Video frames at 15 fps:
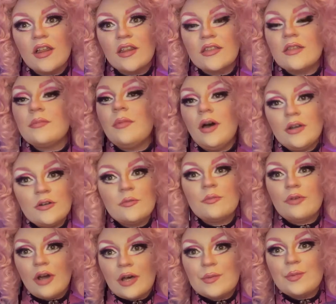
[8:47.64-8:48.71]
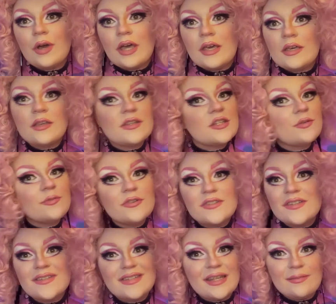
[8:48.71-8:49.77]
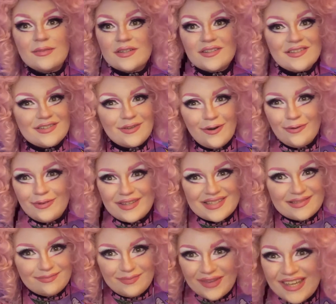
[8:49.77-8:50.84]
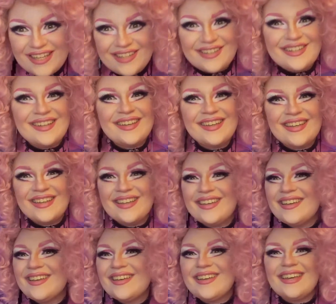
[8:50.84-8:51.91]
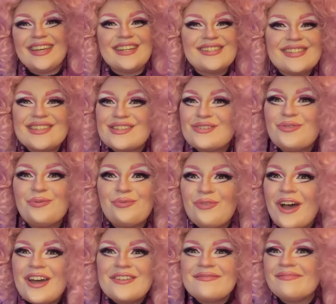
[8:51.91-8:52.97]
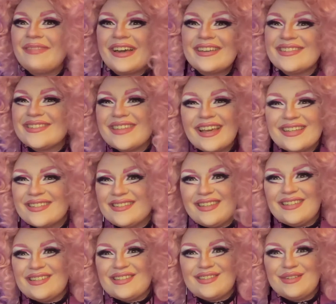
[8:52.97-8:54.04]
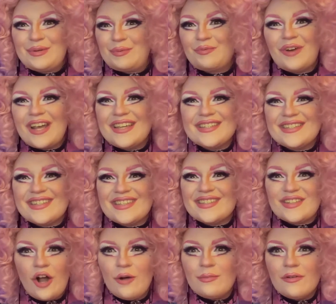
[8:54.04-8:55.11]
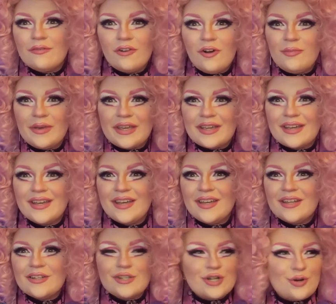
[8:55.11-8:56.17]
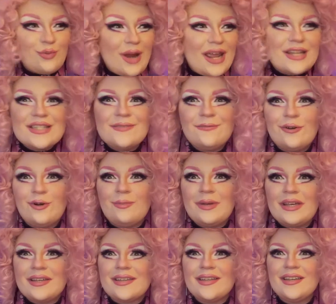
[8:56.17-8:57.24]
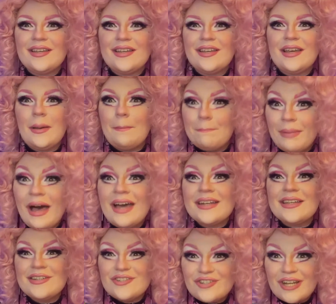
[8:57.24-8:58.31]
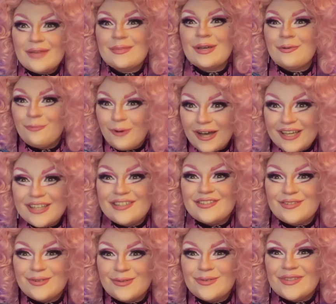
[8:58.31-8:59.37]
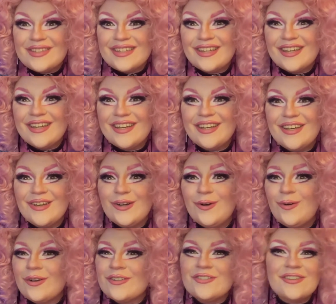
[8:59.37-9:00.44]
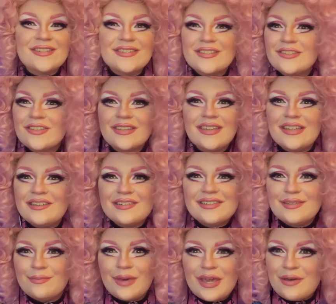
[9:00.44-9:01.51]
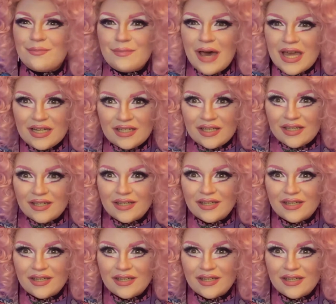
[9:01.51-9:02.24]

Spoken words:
The modern Broadway is almost the same as it's always been. It is still run by sexist, racist, homophobic, transphobic, body-shaming white dudes who are just looking to make money.